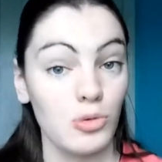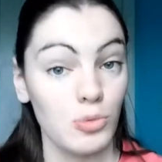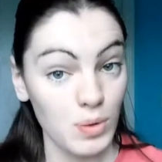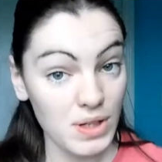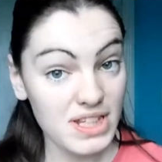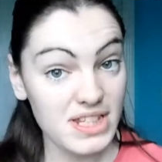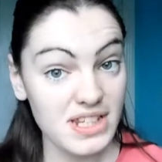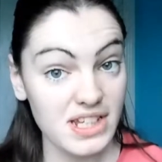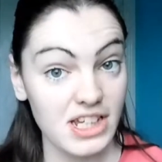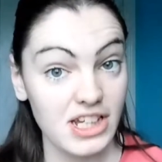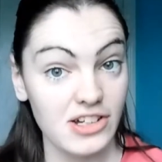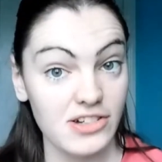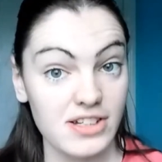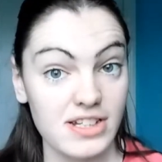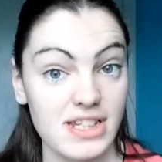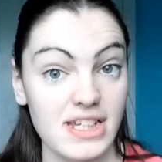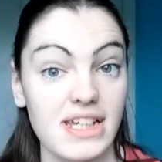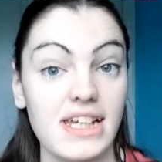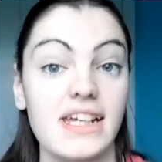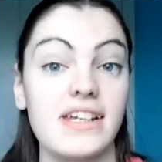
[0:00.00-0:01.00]
with
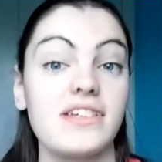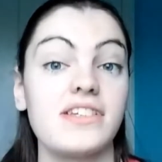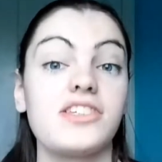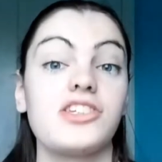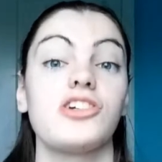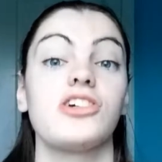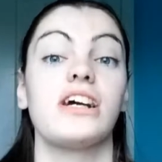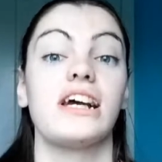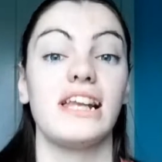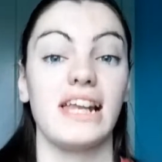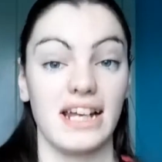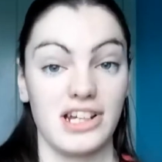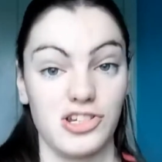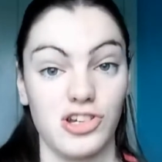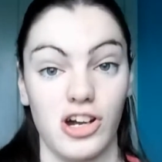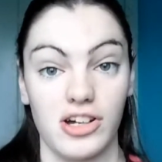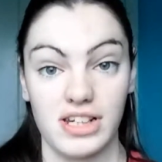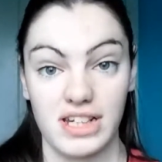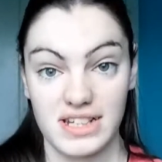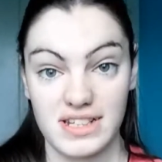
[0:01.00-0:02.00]
security is your
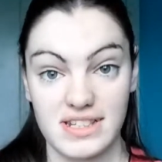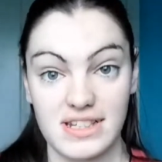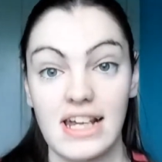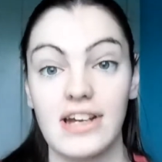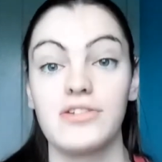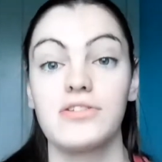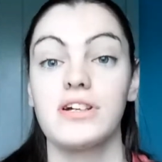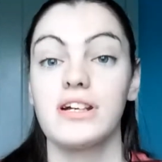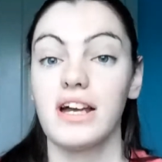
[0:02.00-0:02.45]
electronics. Now,